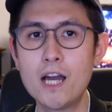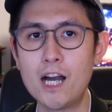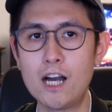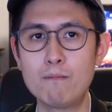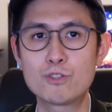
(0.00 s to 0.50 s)

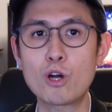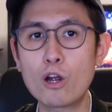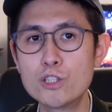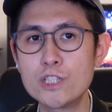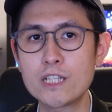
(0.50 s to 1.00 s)
um,
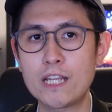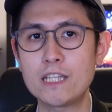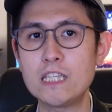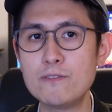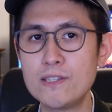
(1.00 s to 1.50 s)
charging,
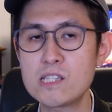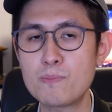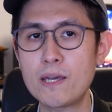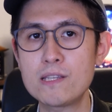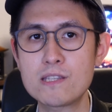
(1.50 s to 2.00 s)
and EV
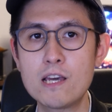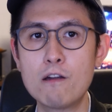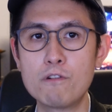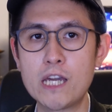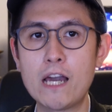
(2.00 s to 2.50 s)
space,
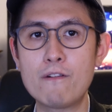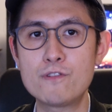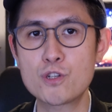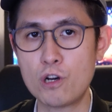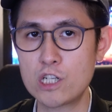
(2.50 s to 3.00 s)
we
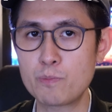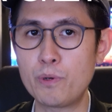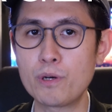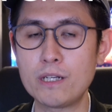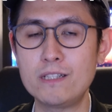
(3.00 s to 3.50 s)
have
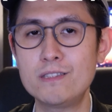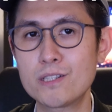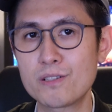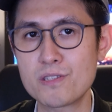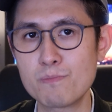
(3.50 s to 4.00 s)
ChargePoint,
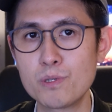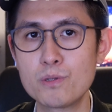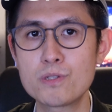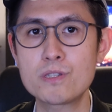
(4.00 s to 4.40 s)
ticker symbol